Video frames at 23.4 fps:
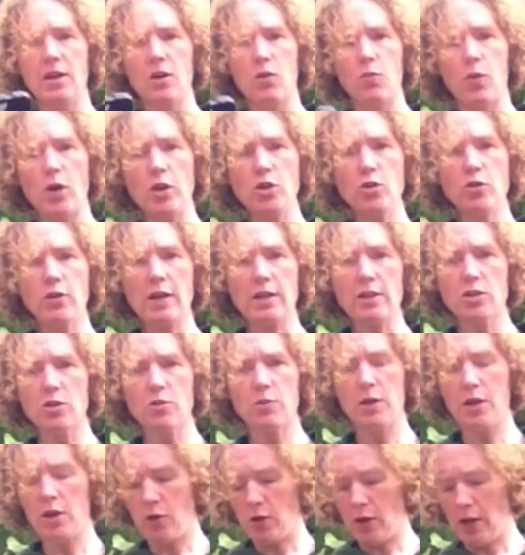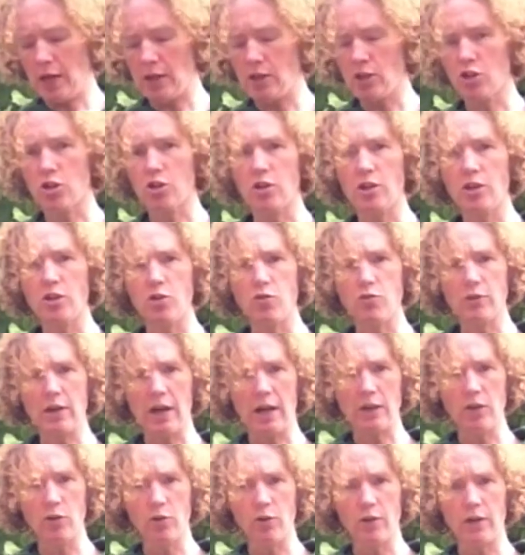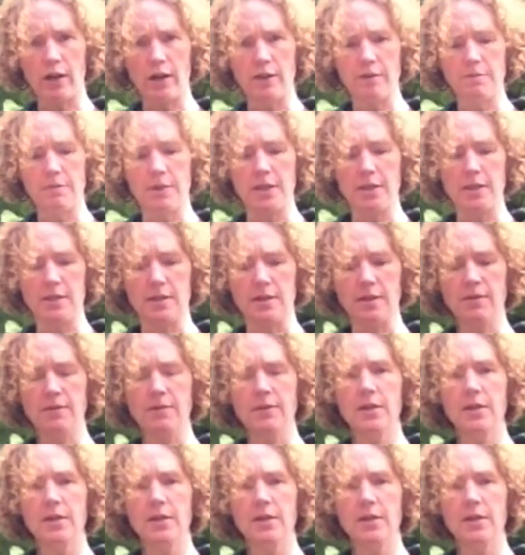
When you get to a location, you get your light meter,